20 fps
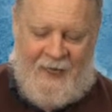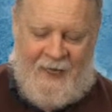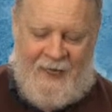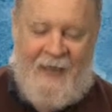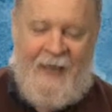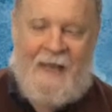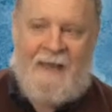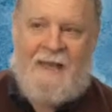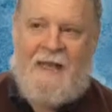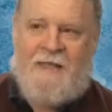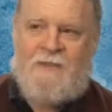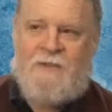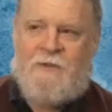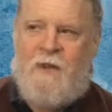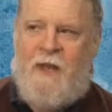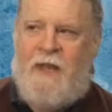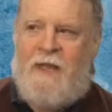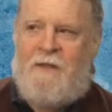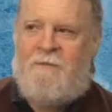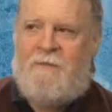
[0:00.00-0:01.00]
Yeah, that's
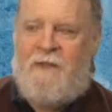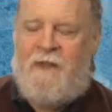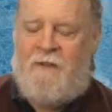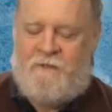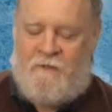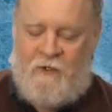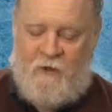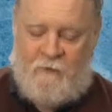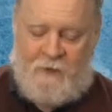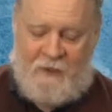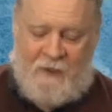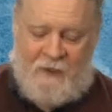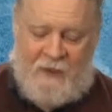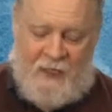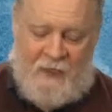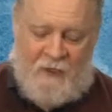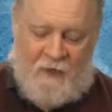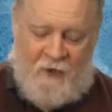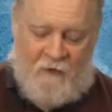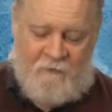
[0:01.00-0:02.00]
right. If you've been
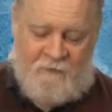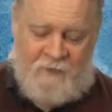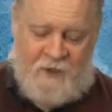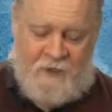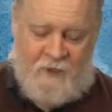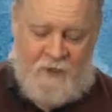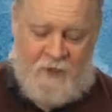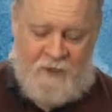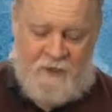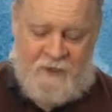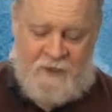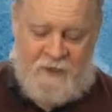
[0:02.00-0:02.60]
laid off because